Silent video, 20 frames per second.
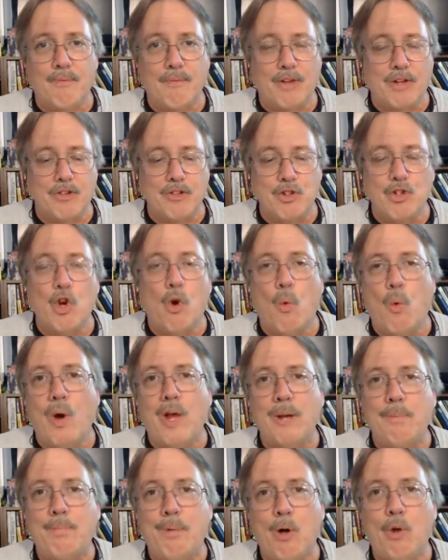You don't
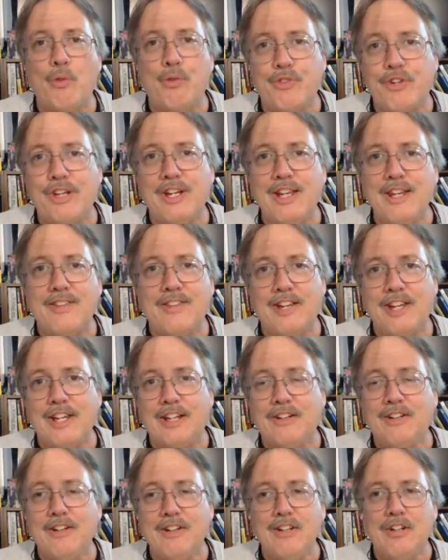want to post
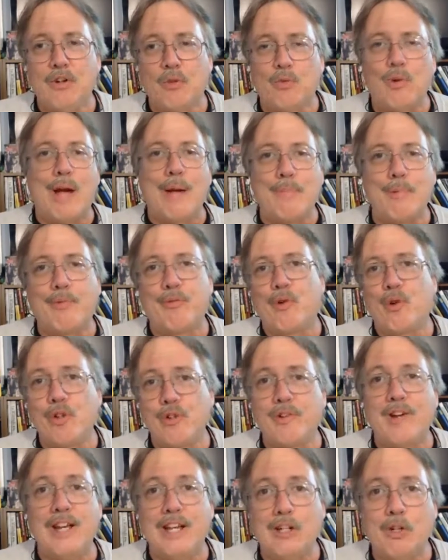anything right before you're
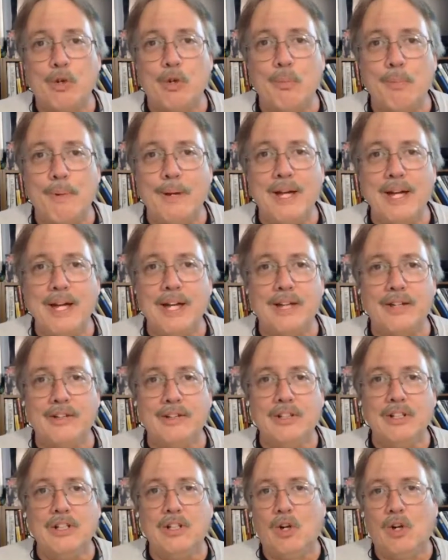ready to go to bed,